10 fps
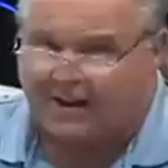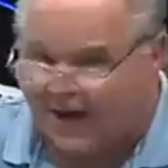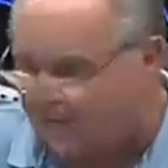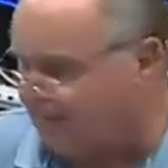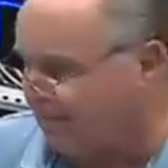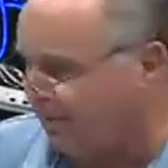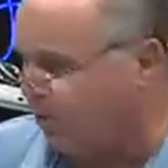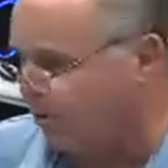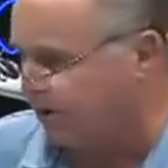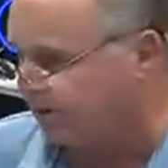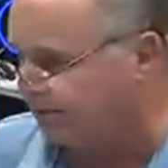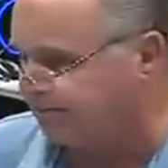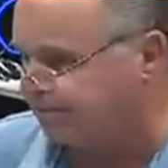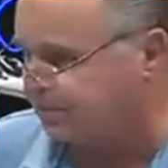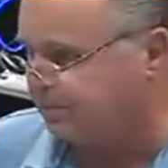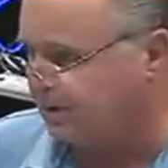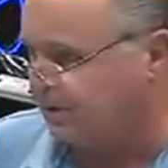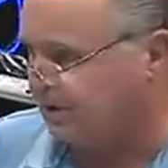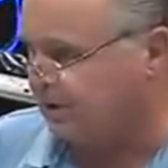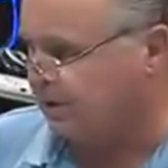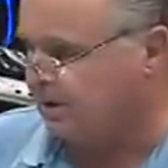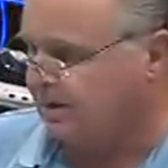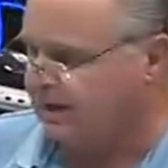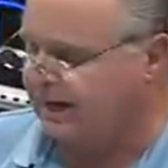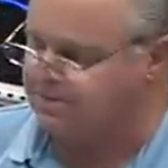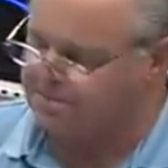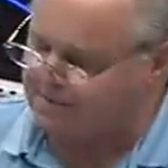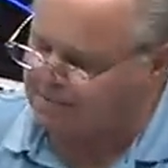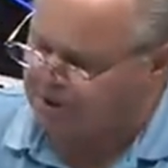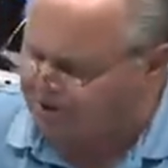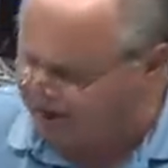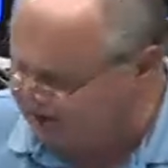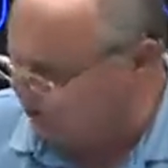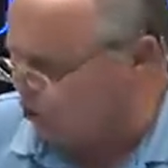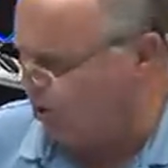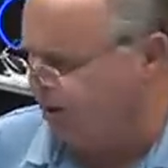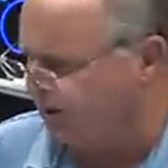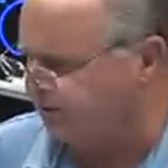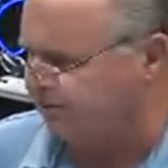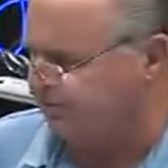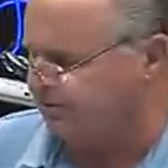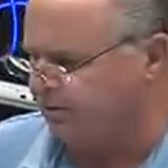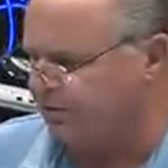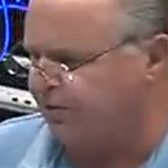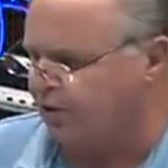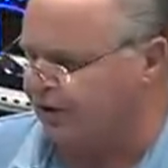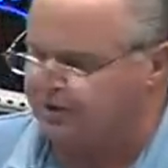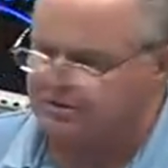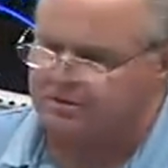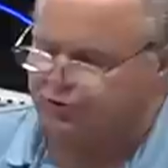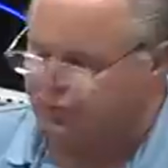now a lot of people have heard it. And the people in this audience who've heard it,